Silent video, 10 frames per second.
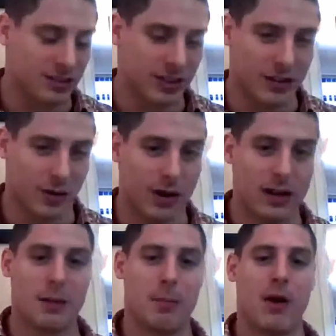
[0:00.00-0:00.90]
than men in
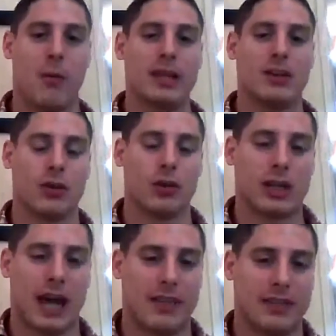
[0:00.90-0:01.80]
general. But when
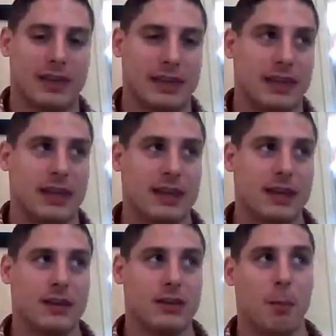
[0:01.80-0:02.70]
you look at the
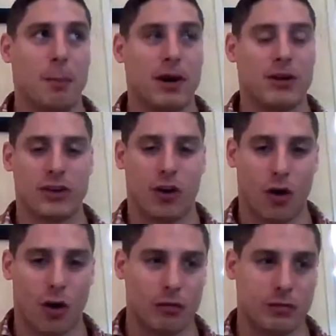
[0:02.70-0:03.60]

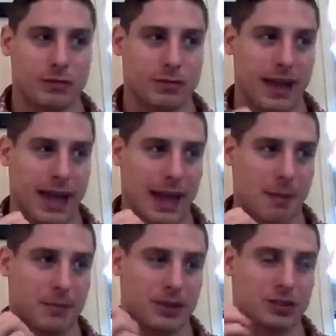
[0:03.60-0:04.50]
numbers of
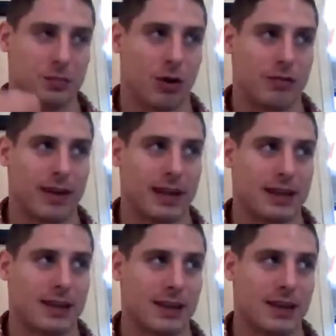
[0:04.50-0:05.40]

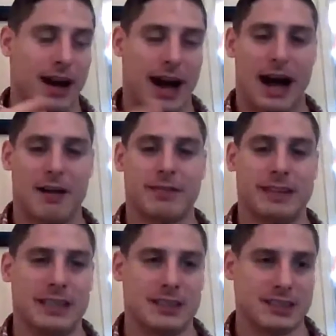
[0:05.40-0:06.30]
dysmorphic
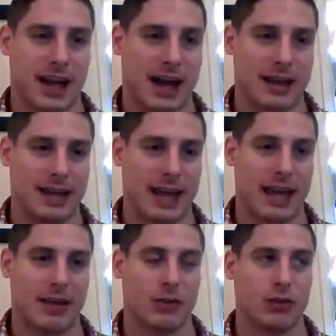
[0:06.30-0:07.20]
athletes
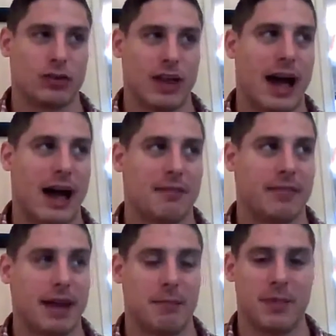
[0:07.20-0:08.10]
and those that
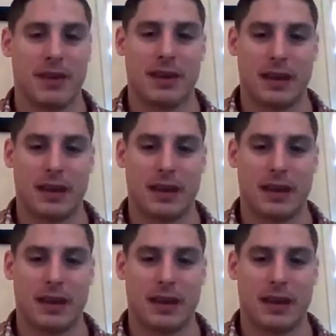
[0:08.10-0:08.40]
have